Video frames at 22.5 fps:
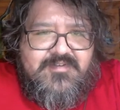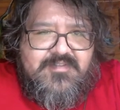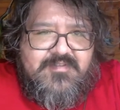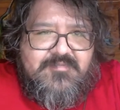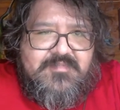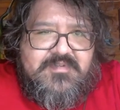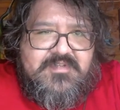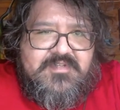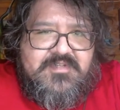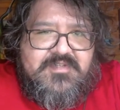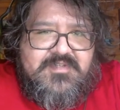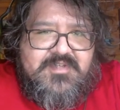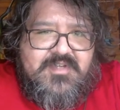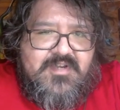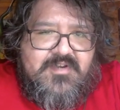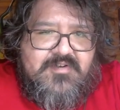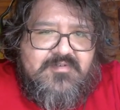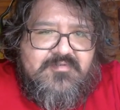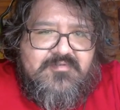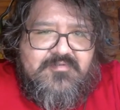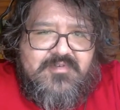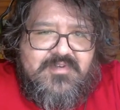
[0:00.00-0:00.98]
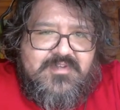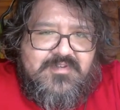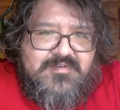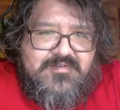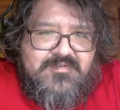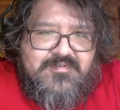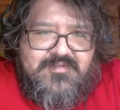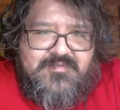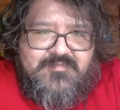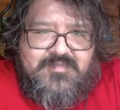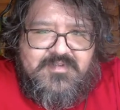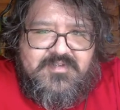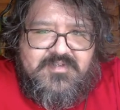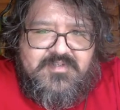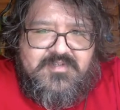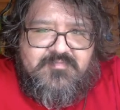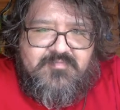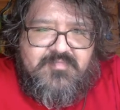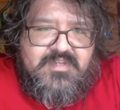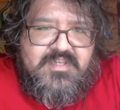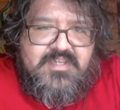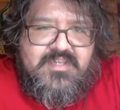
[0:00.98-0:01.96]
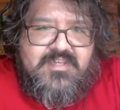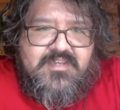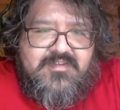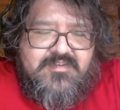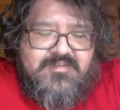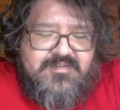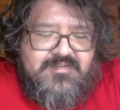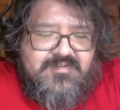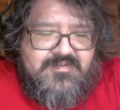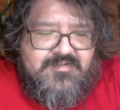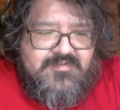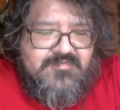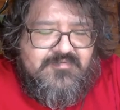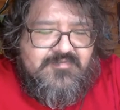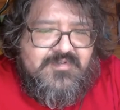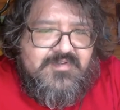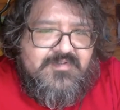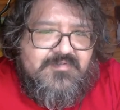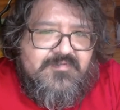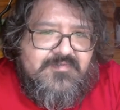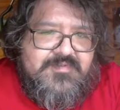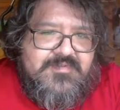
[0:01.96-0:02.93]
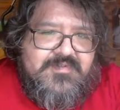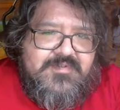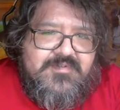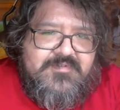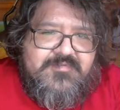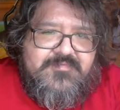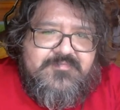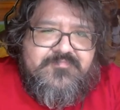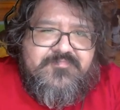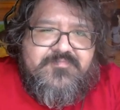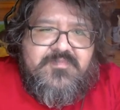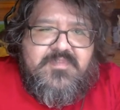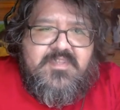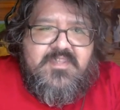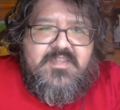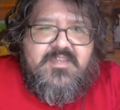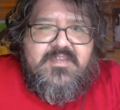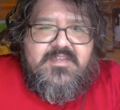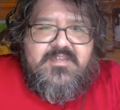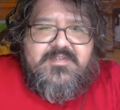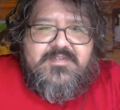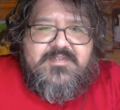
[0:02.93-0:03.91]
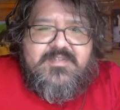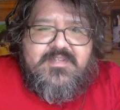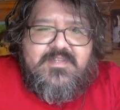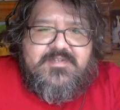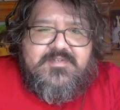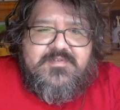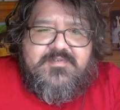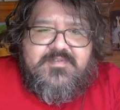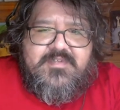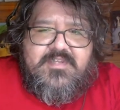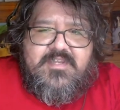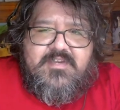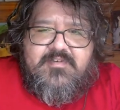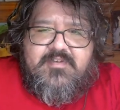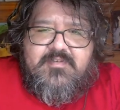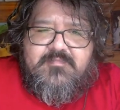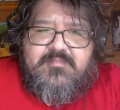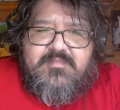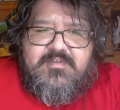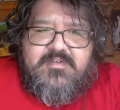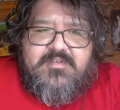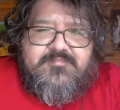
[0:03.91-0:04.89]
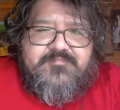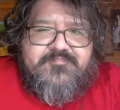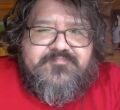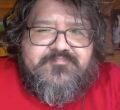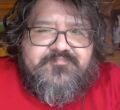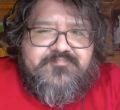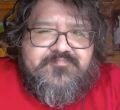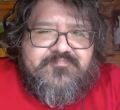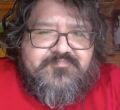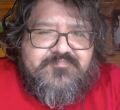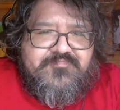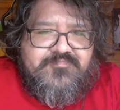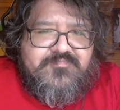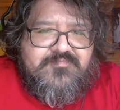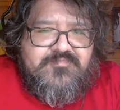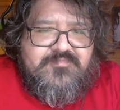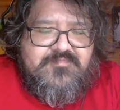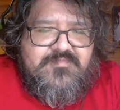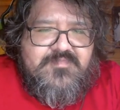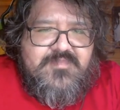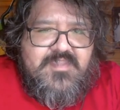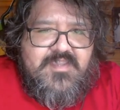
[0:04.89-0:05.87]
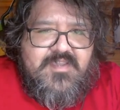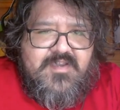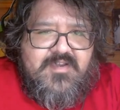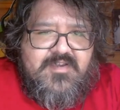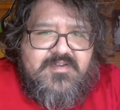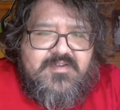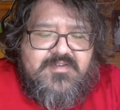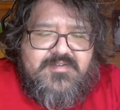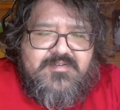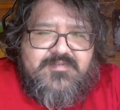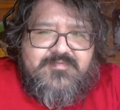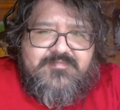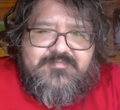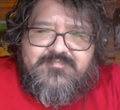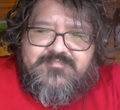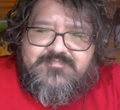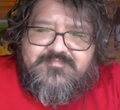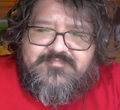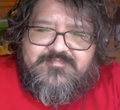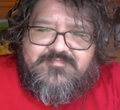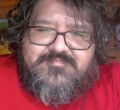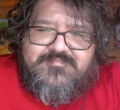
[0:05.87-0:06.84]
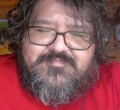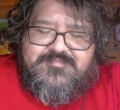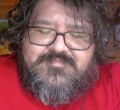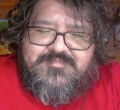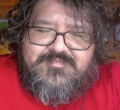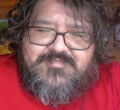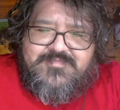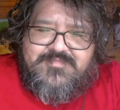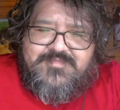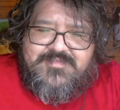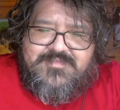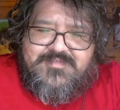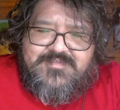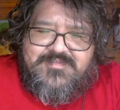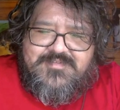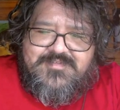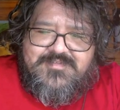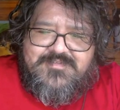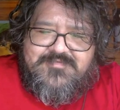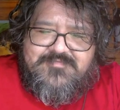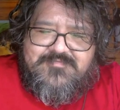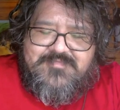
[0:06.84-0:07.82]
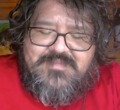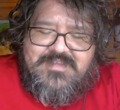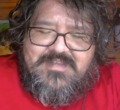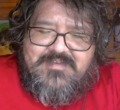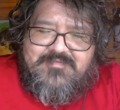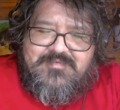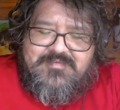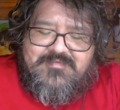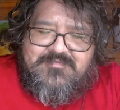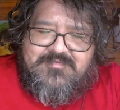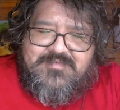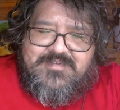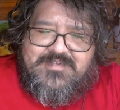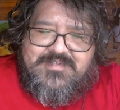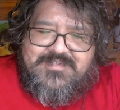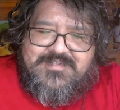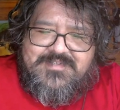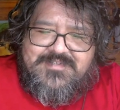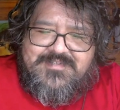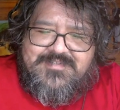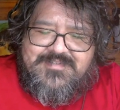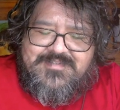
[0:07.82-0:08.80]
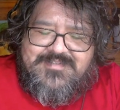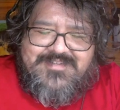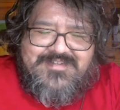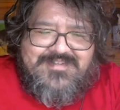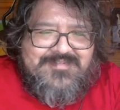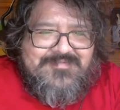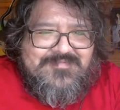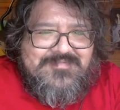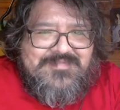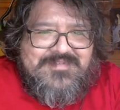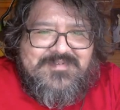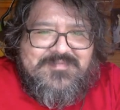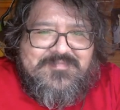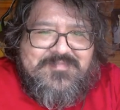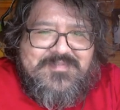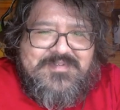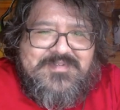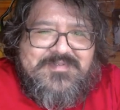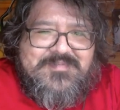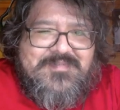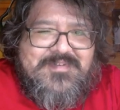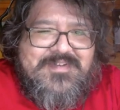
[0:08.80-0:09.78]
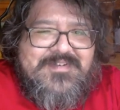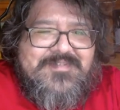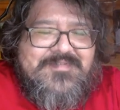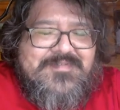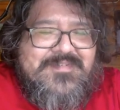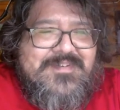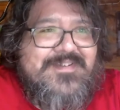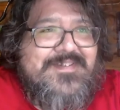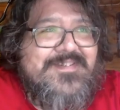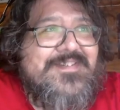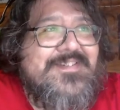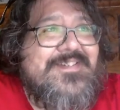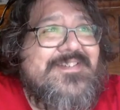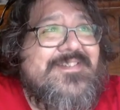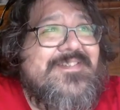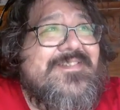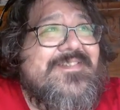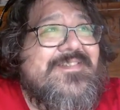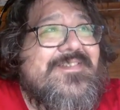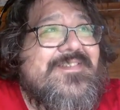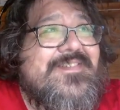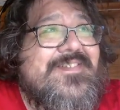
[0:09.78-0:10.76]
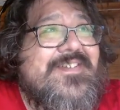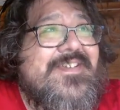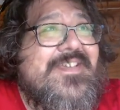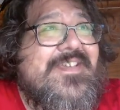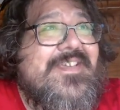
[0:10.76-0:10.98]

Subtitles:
Let me just Yahoo it, or let me just Bing it, or whatever. So it's a lot easier that way. But um, man, what was it? It's gonna piss me off now. I don't know.